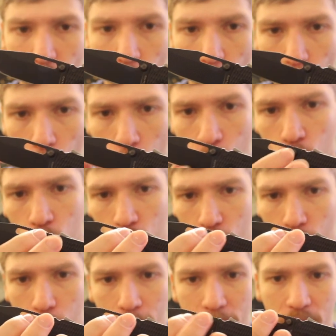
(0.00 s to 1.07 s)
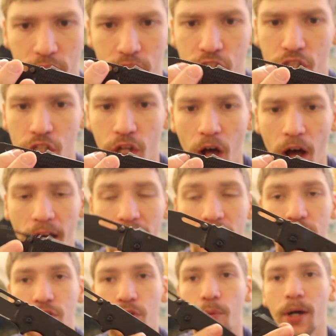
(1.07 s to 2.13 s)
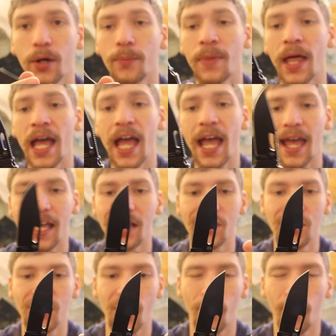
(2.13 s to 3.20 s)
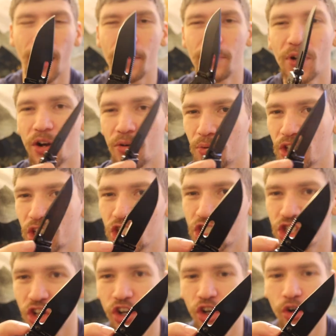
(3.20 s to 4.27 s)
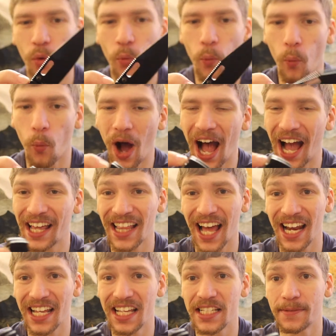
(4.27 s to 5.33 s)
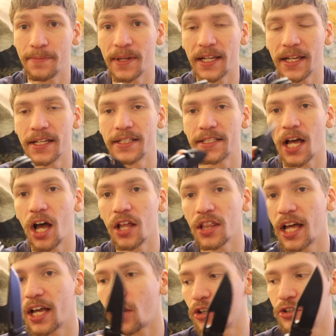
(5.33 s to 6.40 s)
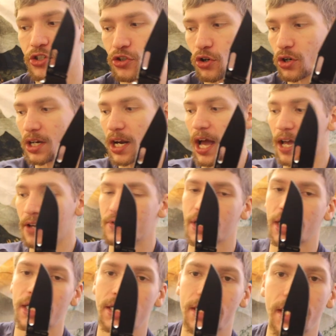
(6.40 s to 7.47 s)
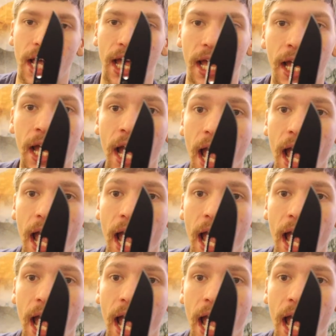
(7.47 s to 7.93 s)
hole or opening slot, as you will. And so I'm not really sure why that is because unlike on certain knives, like say